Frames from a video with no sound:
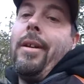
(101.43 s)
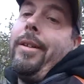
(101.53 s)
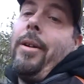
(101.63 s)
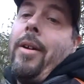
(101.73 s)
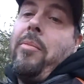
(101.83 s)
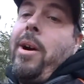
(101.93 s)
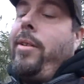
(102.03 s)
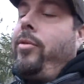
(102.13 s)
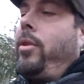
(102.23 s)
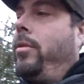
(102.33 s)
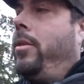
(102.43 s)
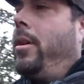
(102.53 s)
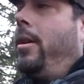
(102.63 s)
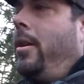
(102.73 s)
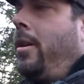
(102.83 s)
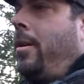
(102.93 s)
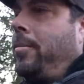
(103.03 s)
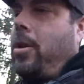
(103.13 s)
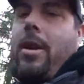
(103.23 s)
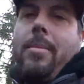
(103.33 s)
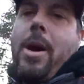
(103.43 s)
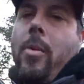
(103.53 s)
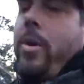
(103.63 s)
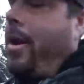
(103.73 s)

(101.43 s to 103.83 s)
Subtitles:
don't have them on, so I'm turning them on one